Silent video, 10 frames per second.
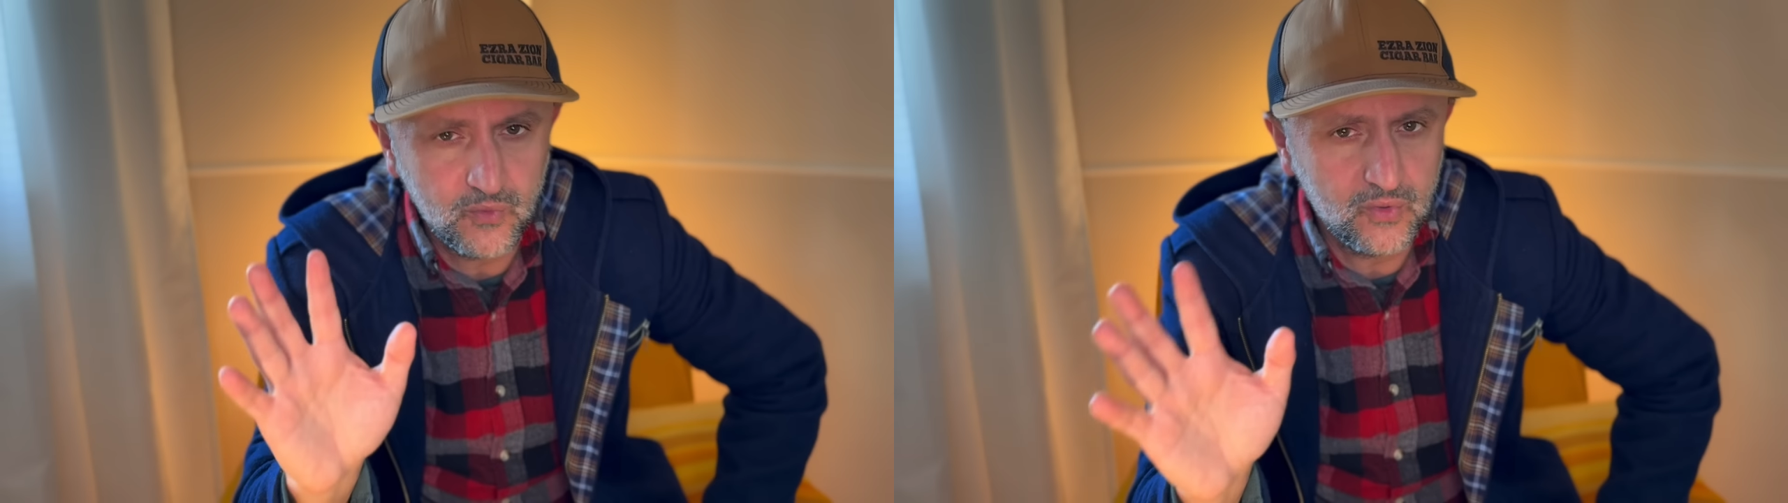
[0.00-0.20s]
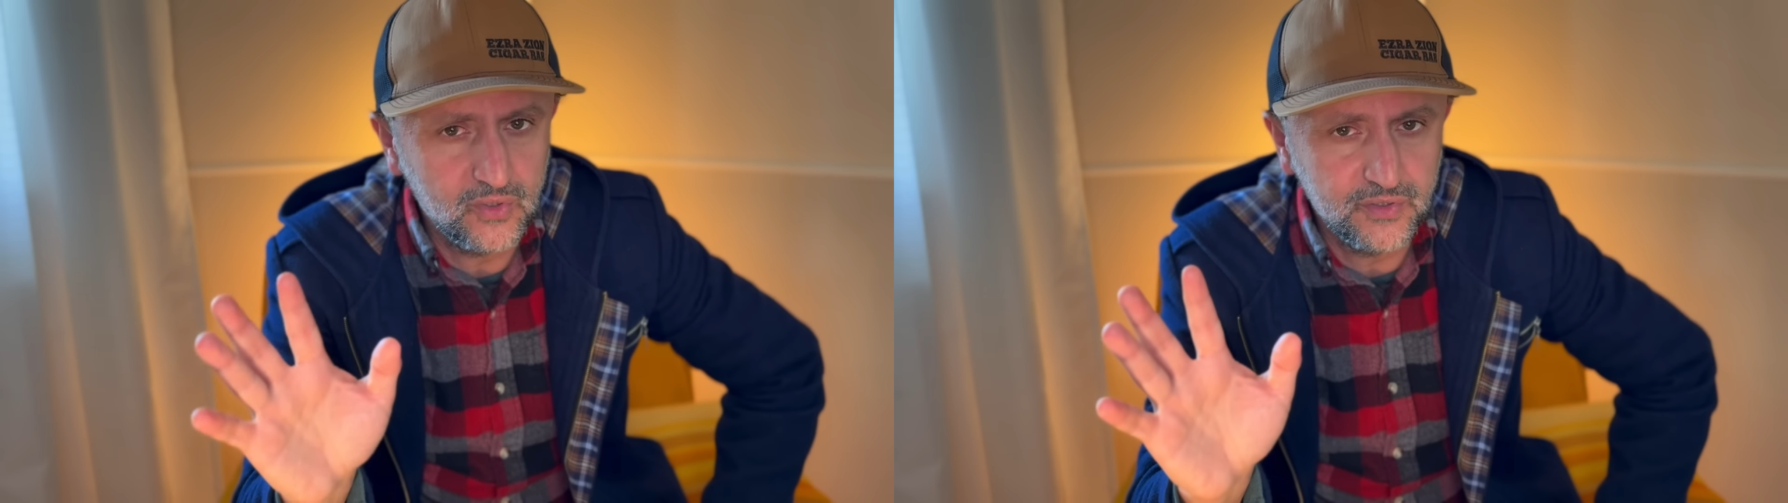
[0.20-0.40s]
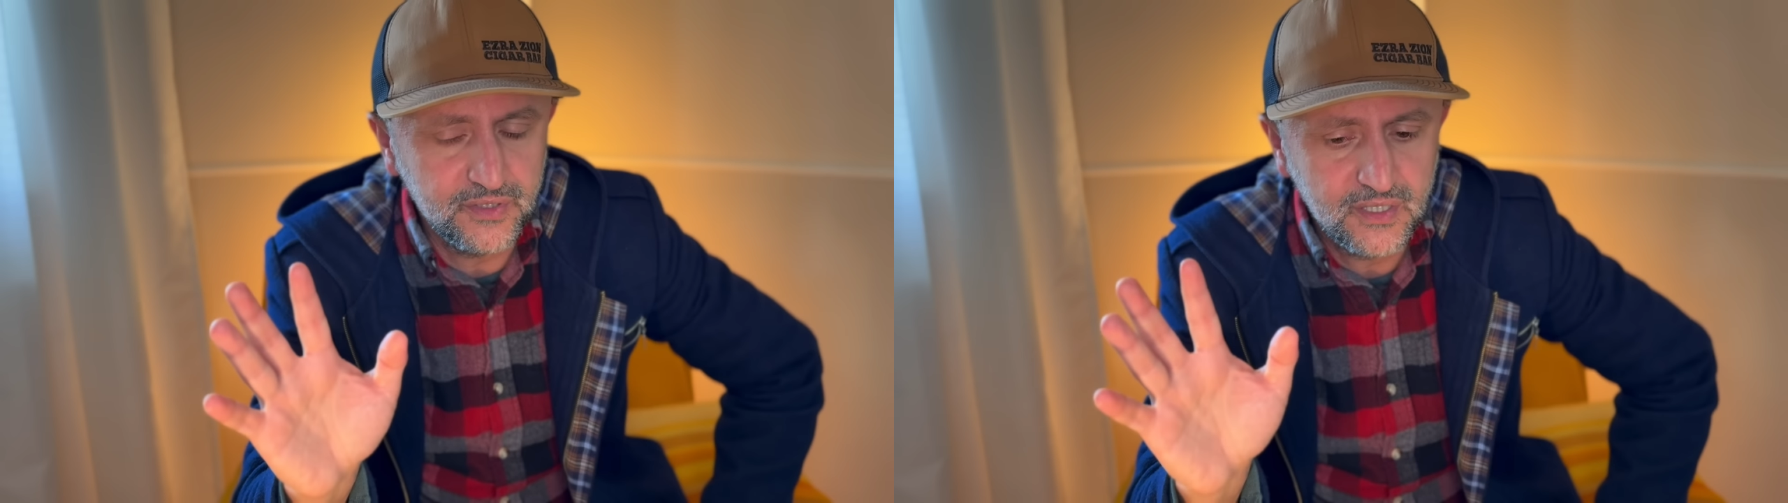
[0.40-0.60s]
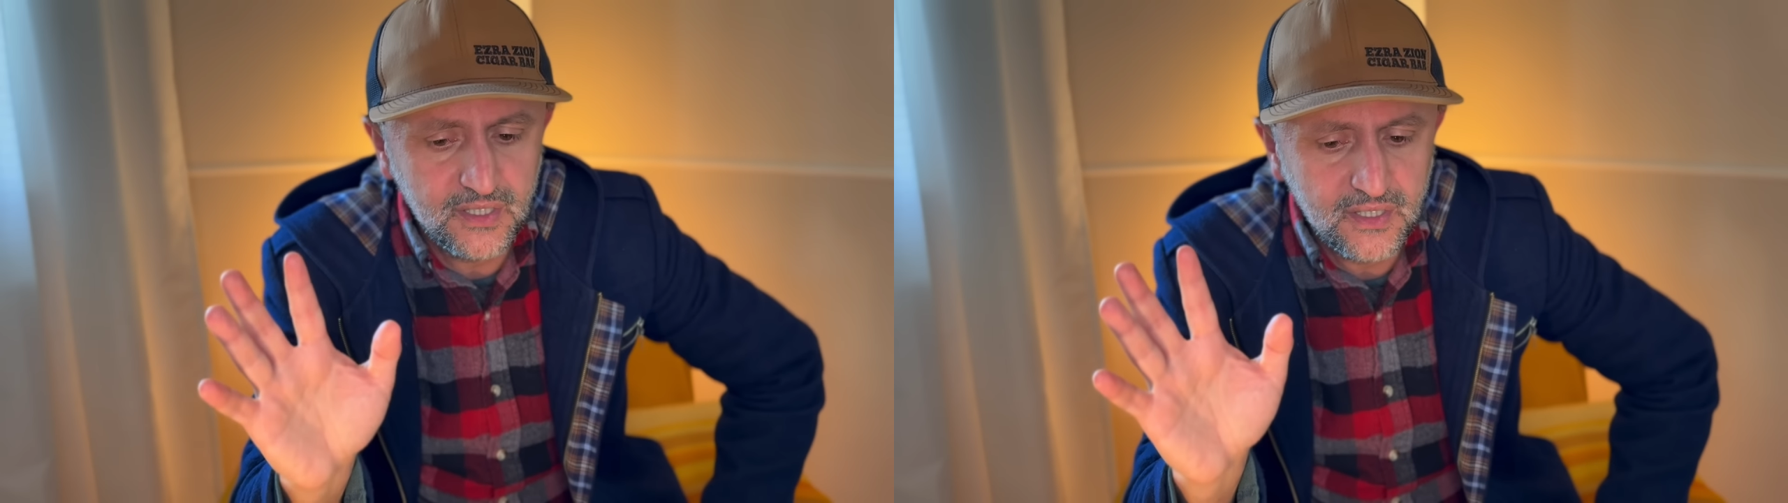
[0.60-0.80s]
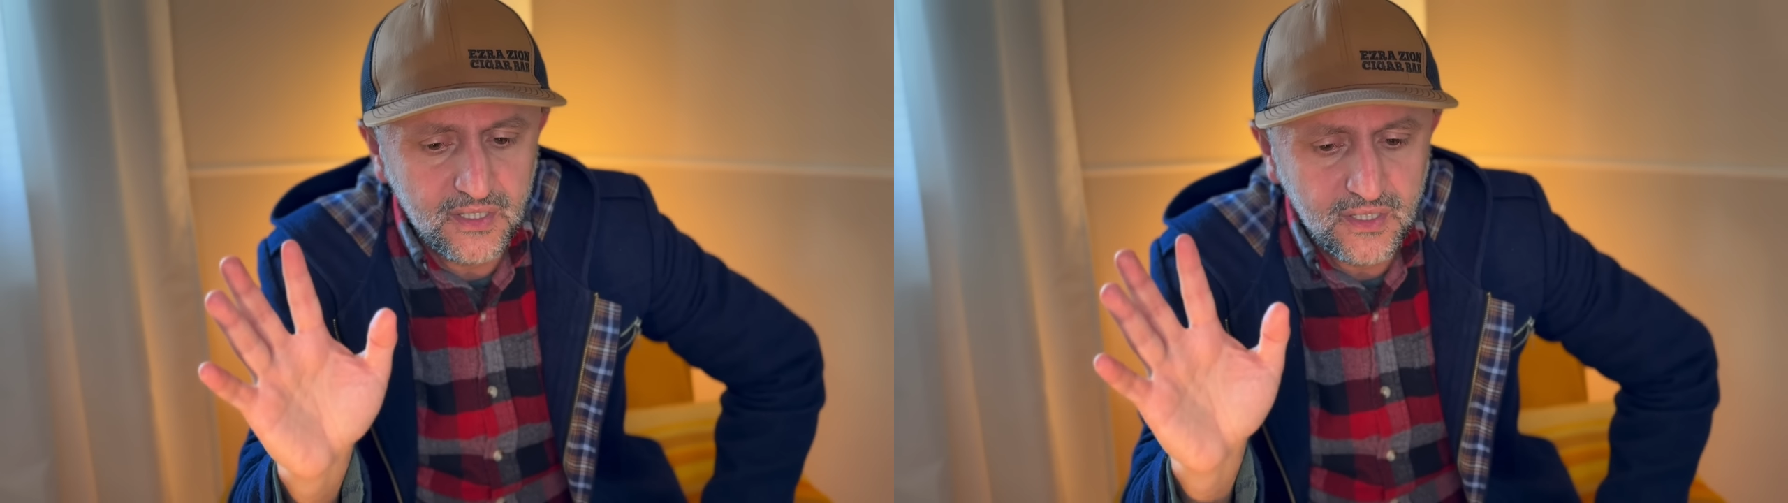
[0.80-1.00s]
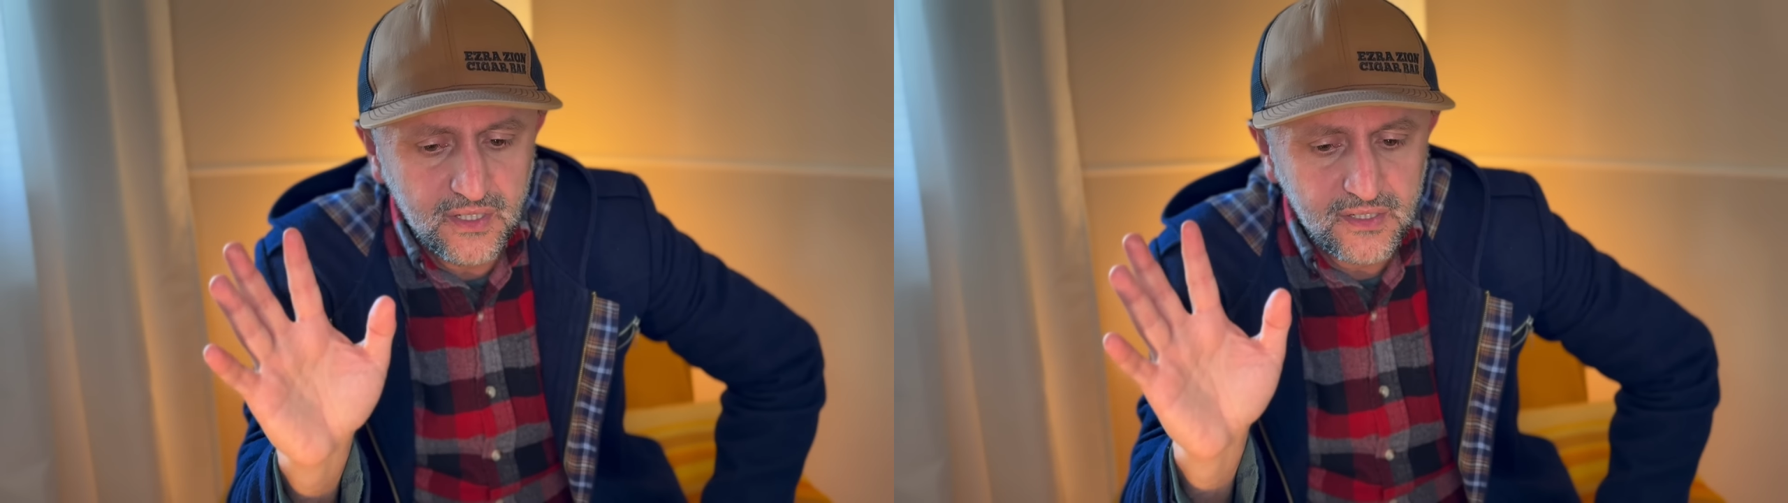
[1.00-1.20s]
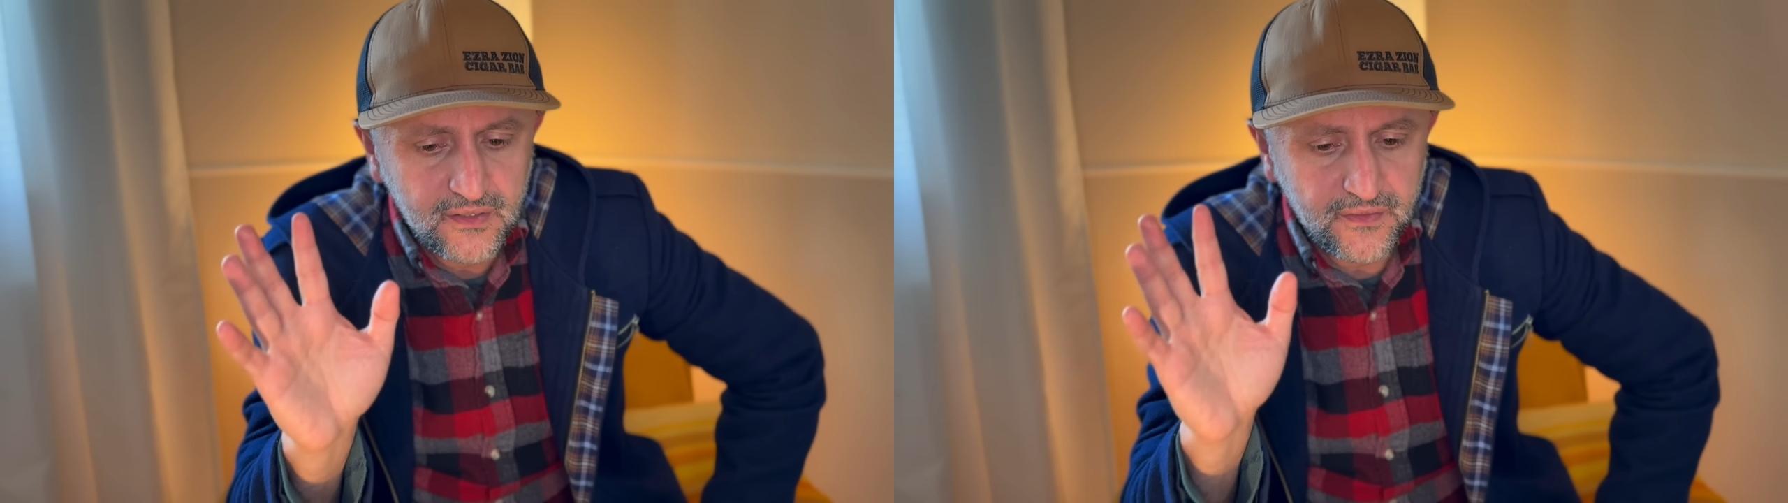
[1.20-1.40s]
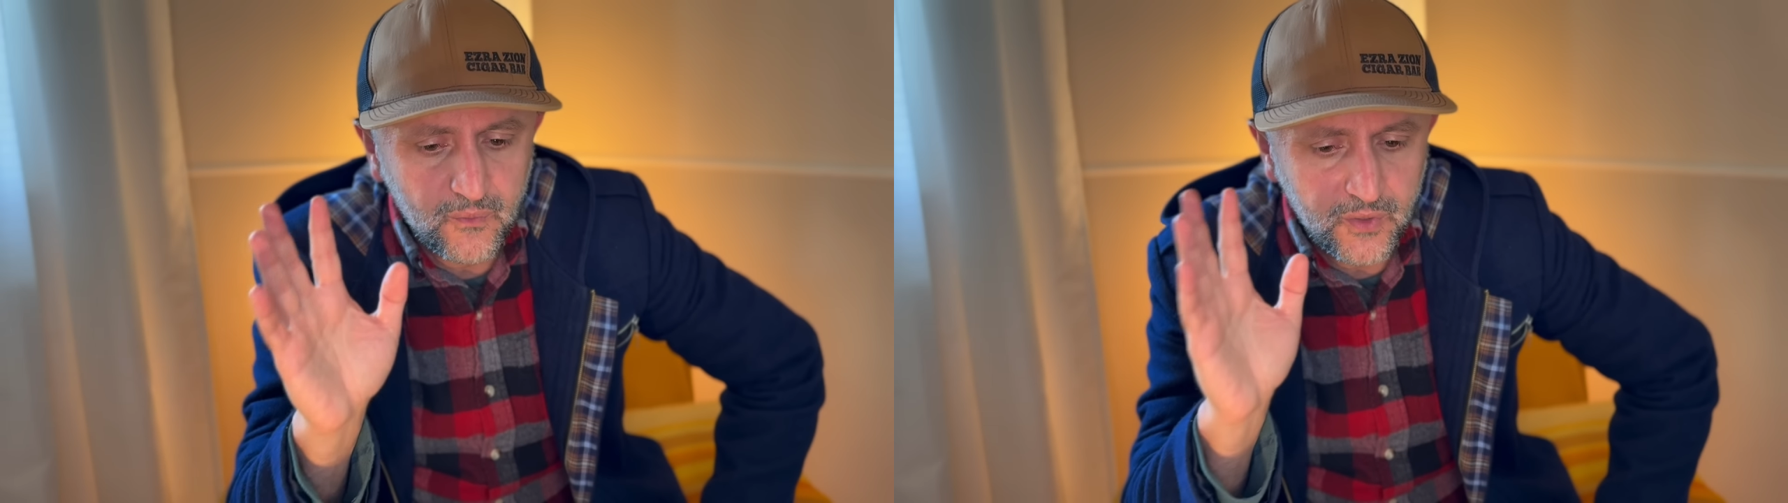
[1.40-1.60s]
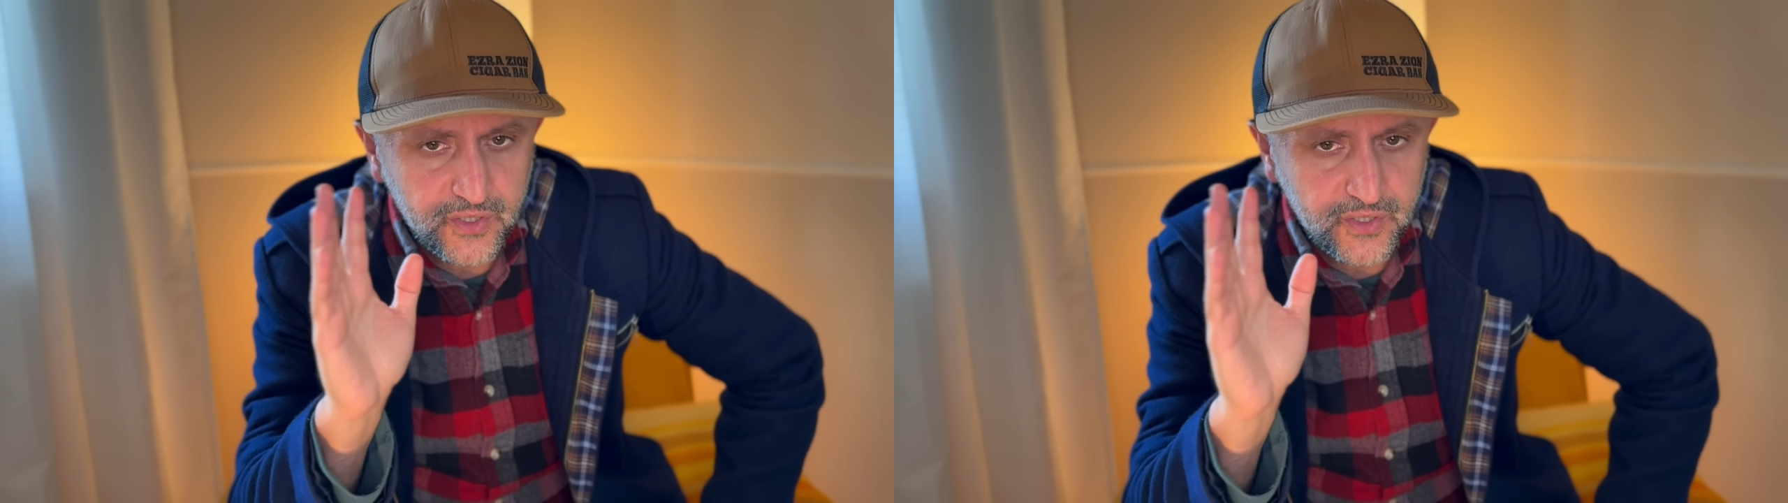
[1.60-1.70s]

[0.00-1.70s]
world than